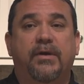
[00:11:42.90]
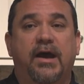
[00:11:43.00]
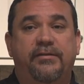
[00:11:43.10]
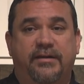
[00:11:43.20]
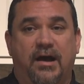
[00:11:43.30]

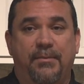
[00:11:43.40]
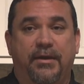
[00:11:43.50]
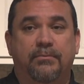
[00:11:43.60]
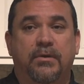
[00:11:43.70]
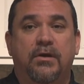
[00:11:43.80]
cuts
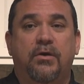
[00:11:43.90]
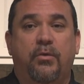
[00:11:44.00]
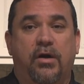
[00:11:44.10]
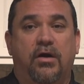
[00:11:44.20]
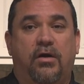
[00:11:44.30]
coming.
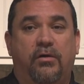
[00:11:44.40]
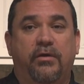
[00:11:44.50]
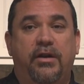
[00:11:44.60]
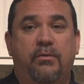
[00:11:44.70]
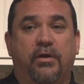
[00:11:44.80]
We are
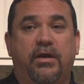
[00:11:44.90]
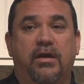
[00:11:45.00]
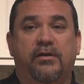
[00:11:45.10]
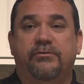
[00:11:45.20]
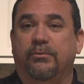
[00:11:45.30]
already
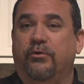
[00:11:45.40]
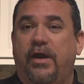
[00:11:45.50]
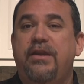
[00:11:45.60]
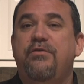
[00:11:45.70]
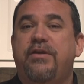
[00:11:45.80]
working on some
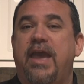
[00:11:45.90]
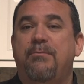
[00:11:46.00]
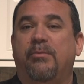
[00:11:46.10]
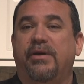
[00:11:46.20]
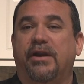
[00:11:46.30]
great new
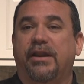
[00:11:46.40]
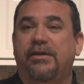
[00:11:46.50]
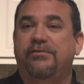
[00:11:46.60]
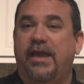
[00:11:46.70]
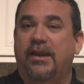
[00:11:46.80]

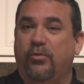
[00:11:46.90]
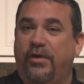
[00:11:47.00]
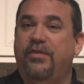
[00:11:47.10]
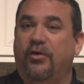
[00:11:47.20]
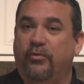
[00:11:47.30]
capabilities, and
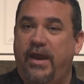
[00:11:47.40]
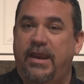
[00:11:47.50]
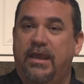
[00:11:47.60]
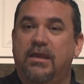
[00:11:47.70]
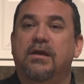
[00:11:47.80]
when they're
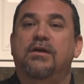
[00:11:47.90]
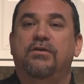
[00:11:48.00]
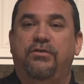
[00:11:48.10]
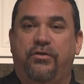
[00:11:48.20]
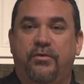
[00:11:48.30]
ready,
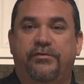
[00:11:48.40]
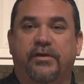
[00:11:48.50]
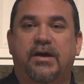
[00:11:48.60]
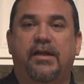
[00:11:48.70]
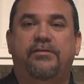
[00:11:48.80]
you as
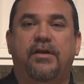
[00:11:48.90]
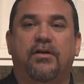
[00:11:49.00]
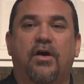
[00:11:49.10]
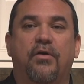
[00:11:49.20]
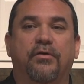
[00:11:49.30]
a cut
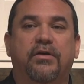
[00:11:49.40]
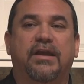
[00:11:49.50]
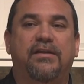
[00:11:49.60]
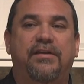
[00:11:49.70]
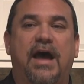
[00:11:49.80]
center owner
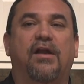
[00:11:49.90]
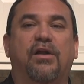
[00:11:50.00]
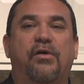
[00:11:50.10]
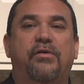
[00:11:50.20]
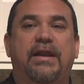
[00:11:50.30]
can
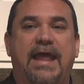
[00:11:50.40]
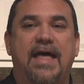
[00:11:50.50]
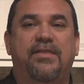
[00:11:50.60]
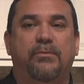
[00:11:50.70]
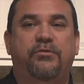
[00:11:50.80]
download and
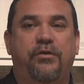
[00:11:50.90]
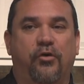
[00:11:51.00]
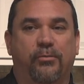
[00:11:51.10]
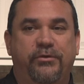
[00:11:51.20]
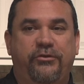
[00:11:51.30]
add them to
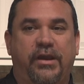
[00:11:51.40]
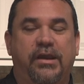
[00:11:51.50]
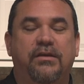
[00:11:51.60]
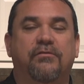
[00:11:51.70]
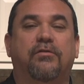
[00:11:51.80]
your
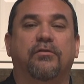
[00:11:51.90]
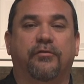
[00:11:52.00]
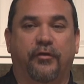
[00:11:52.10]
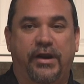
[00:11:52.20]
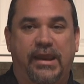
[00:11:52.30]
machine for
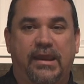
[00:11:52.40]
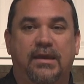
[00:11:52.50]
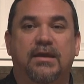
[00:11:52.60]
free.